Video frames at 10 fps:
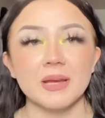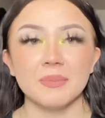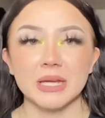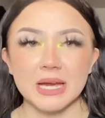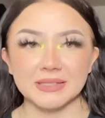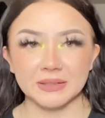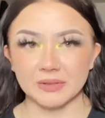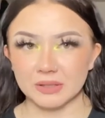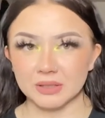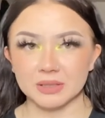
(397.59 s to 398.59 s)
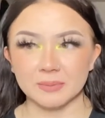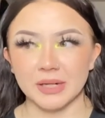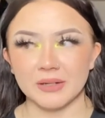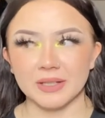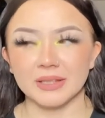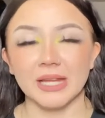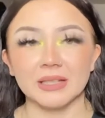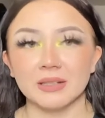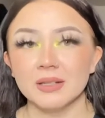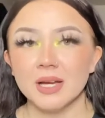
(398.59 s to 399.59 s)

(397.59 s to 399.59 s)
Because if you think about it, like,